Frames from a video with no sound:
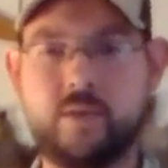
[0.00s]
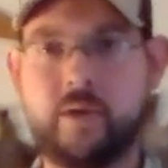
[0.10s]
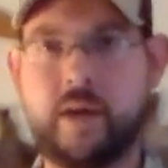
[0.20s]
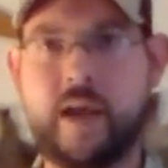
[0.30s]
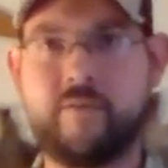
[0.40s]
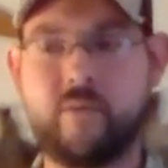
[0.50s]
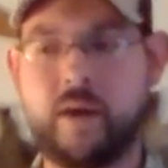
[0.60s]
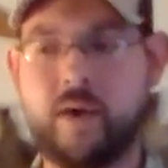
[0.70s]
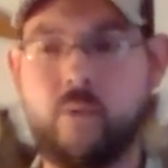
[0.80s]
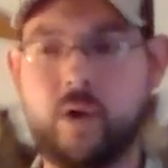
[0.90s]
you're gonna have to
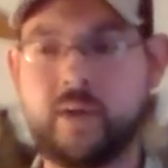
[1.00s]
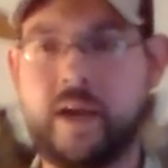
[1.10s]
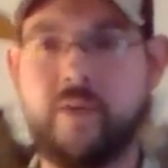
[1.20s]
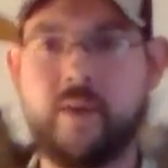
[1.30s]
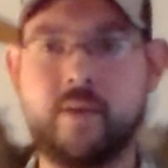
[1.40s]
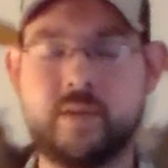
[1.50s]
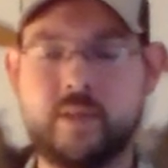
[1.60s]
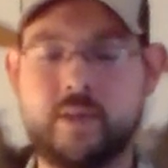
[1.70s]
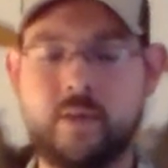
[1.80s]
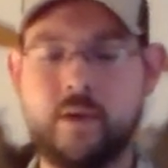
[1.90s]
kind of work down
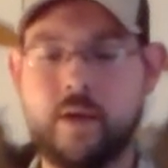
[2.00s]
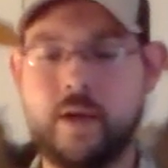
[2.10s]
the